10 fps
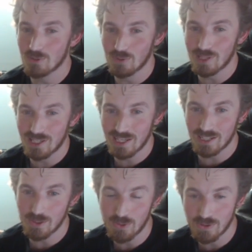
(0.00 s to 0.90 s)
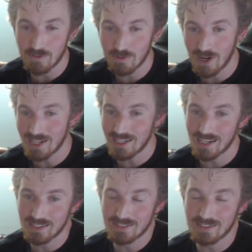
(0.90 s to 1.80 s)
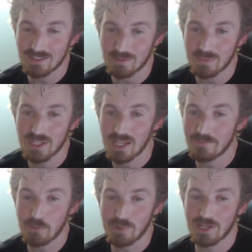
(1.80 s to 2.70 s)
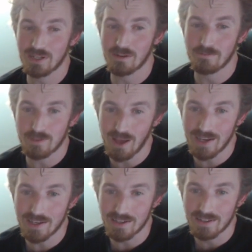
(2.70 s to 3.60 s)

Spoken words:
you really can't use it for any kind of system if you're planning on flying.